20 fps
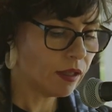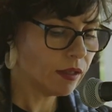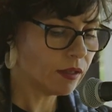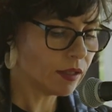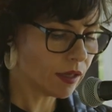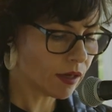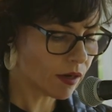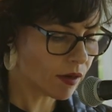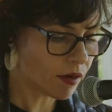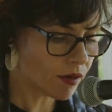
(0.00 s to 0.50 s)

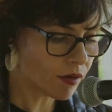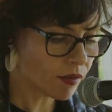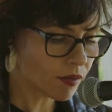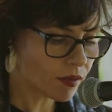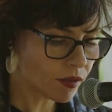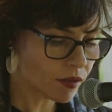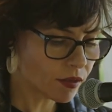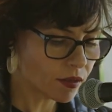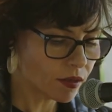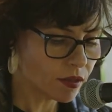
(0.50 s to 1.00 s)
The
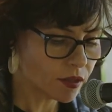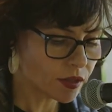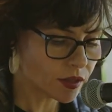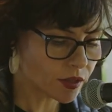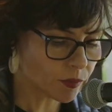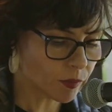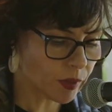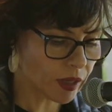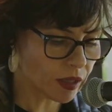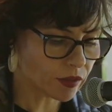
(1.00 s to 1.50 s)
earth
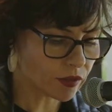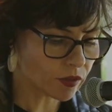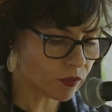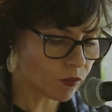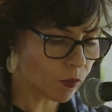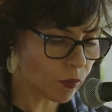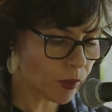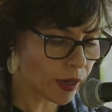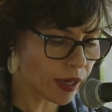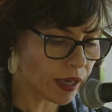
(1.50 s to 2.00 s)
smells
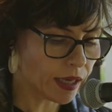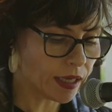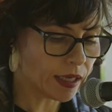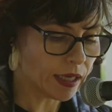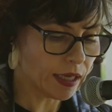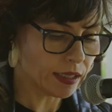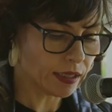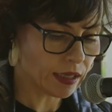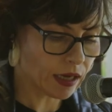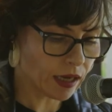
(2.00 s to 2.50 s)
of whey
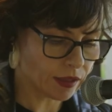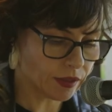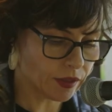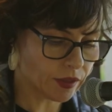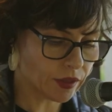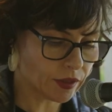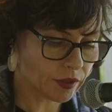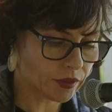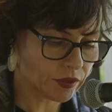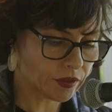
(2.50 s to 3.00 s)
and
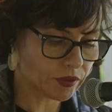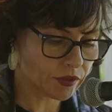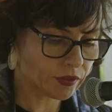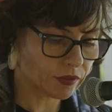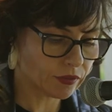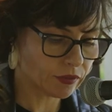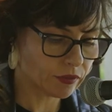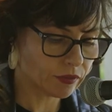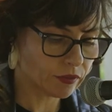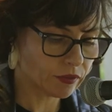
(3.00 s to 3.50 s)
udders.
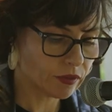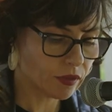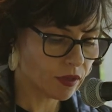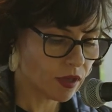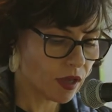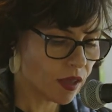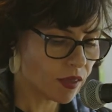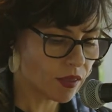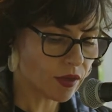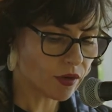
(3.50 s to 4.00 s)

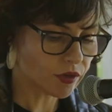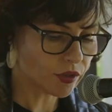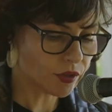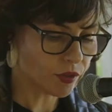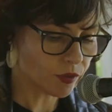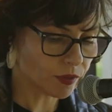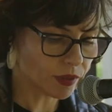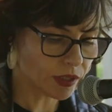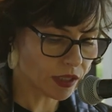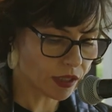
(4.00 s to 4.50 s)
There is
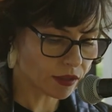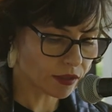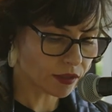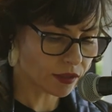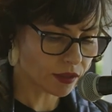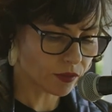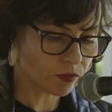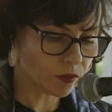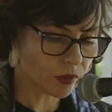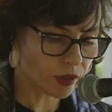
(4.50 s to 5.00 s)
no dust
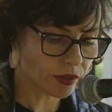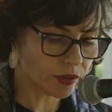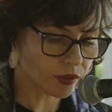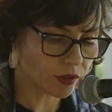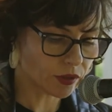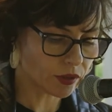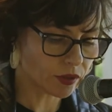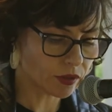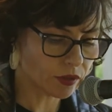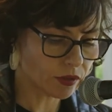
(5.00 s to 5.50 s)
in
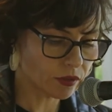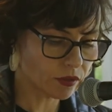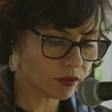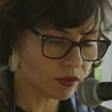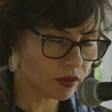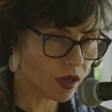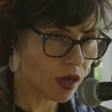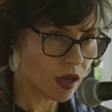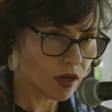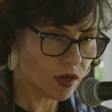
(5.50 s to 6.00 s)
winter,
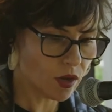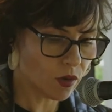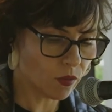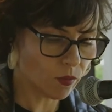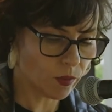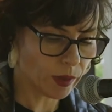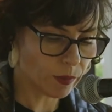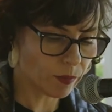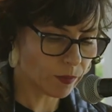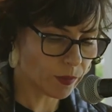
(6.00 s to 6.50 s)
no
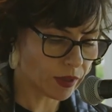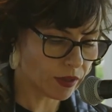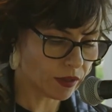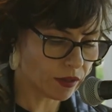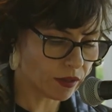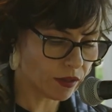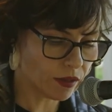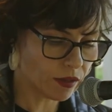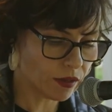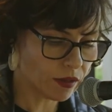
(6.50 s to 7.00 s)

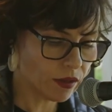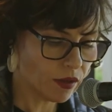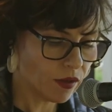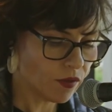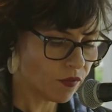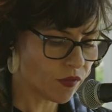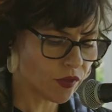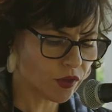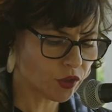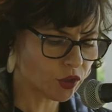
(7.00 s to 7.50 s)
weeping.
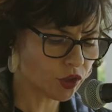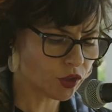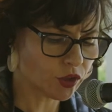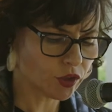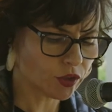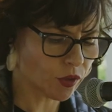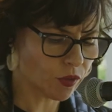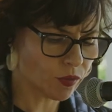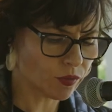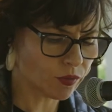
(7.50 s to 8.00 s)
Fish
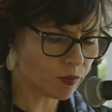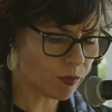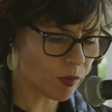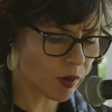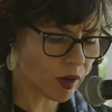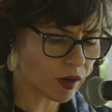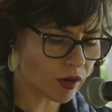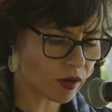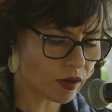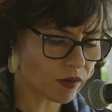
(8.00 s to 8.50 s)
don't
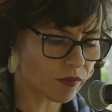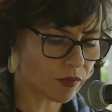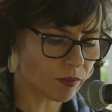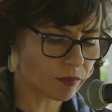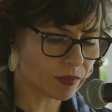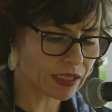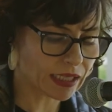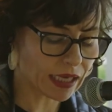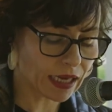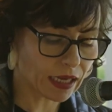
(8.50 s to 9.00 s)
bark
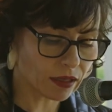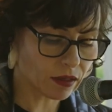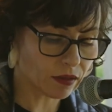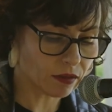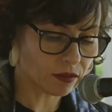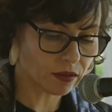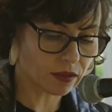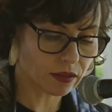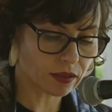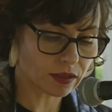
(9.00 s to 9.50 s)
from
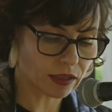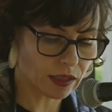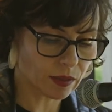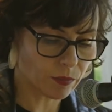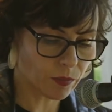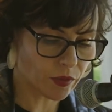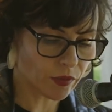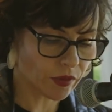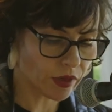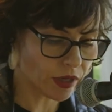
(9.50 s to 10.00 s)
tangled,
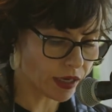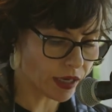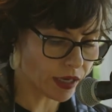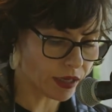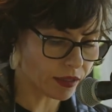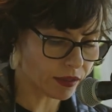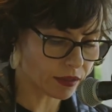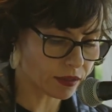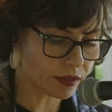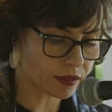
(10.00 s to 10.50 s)
slippery
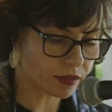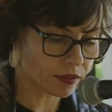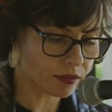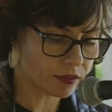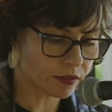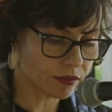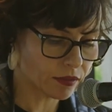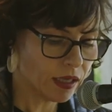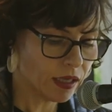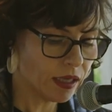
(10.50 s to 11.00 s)
nets.
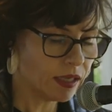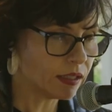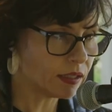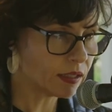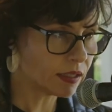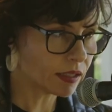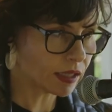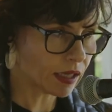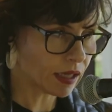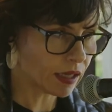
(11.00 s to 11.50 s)

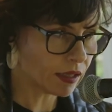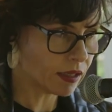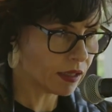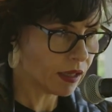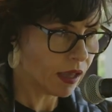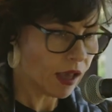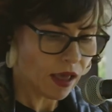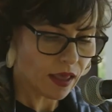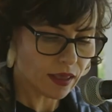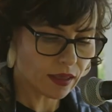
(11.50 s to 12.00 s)
Instead,
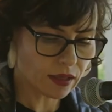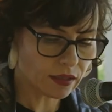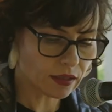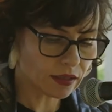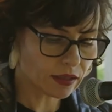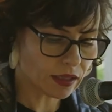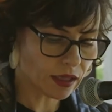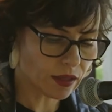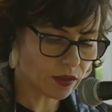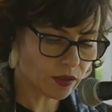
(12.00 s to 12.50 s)
the
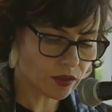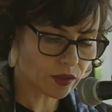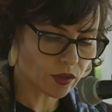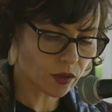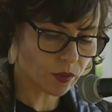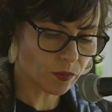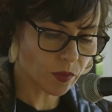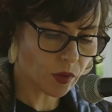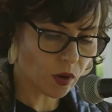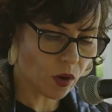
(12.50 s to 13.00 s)

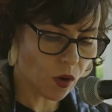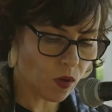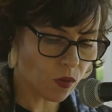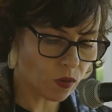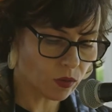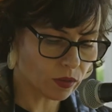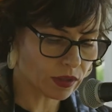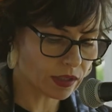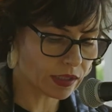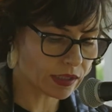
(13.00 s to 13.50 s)
stethoscope
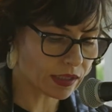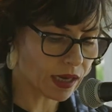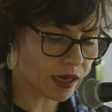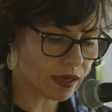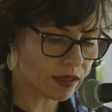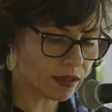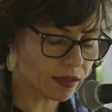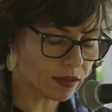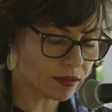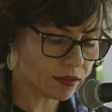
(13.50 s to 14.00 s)
called
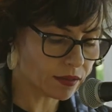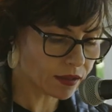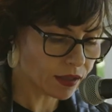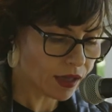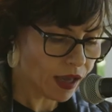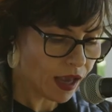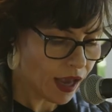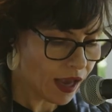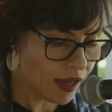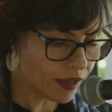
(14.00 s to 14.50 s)
silence
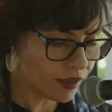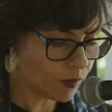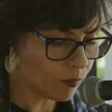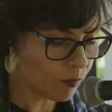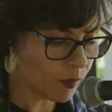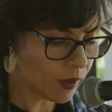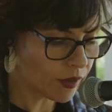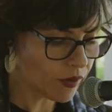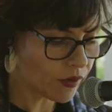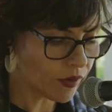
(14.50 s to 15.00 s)
and the
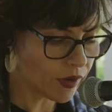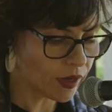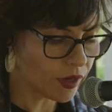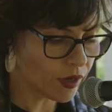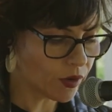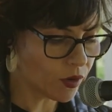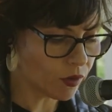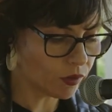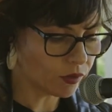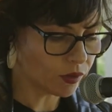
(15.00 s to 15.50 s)
buttery
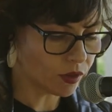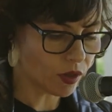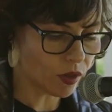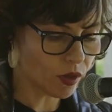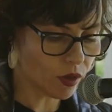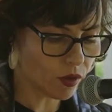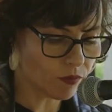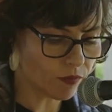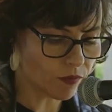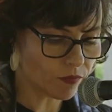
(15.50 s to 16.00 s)
gold
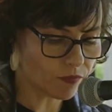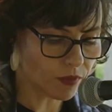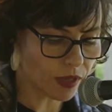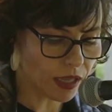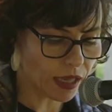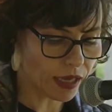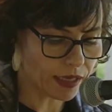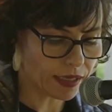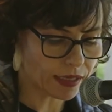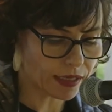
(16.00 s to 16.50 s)
glow of
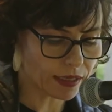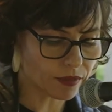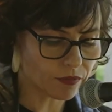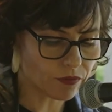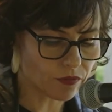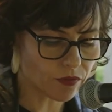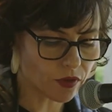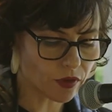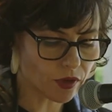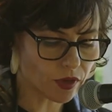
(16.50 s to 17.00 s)
lichen
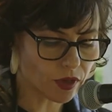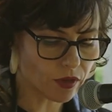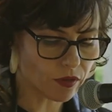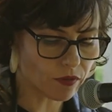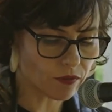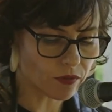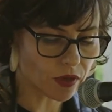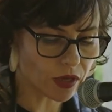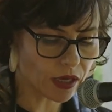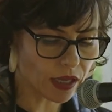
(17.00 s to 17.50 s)
furring
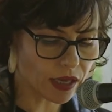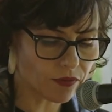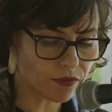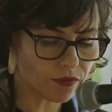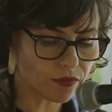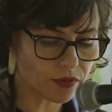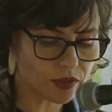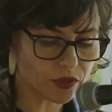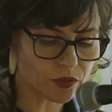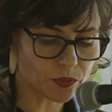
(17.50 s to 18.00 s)
over
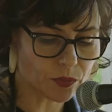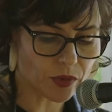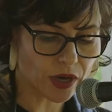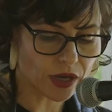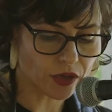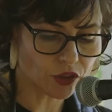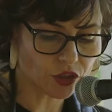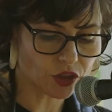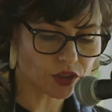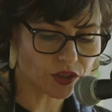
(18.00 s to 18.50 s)
lifeless
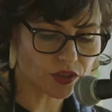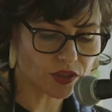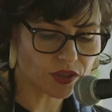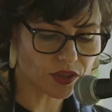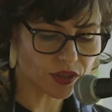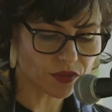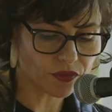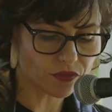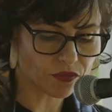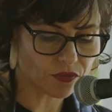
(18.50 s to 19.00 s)
branches,
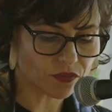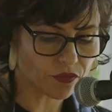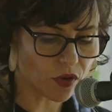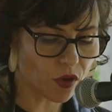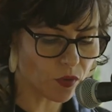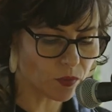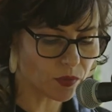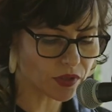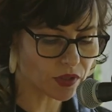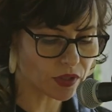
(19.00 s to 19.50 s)
stiff
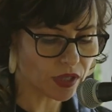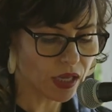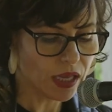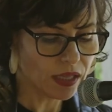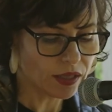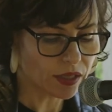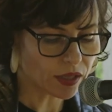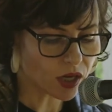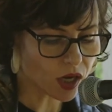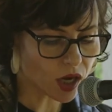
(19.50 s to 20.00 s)
ropes,
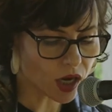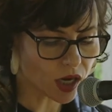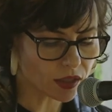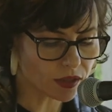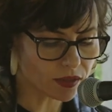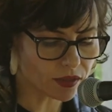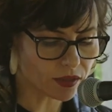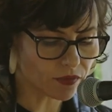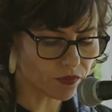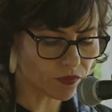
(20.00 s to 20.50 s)
their
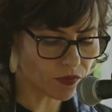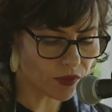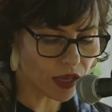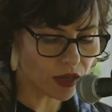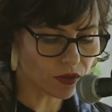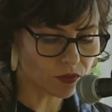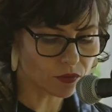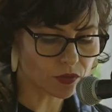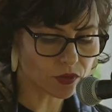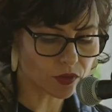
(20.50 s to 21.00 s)
crusty
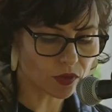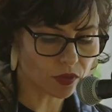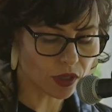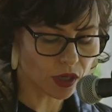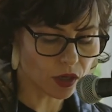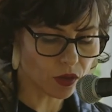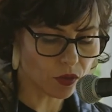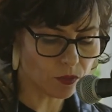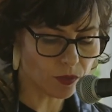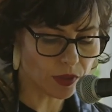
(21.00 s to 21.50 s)
flounce on
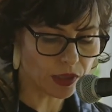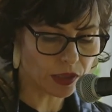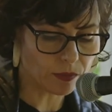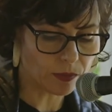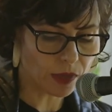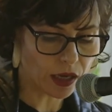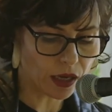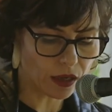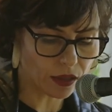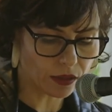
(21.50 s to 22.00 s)

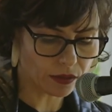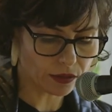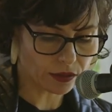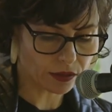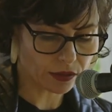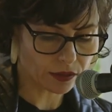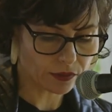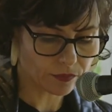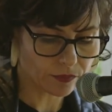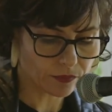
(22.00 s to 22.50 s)
aluminum
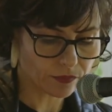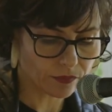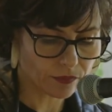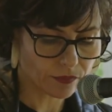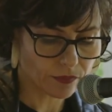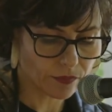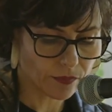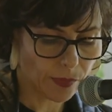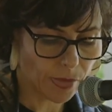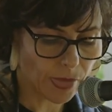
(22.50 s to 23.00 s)
hulls
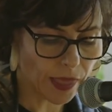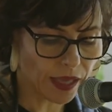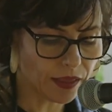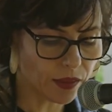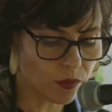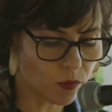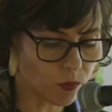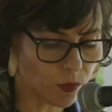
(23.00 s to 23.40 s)
and the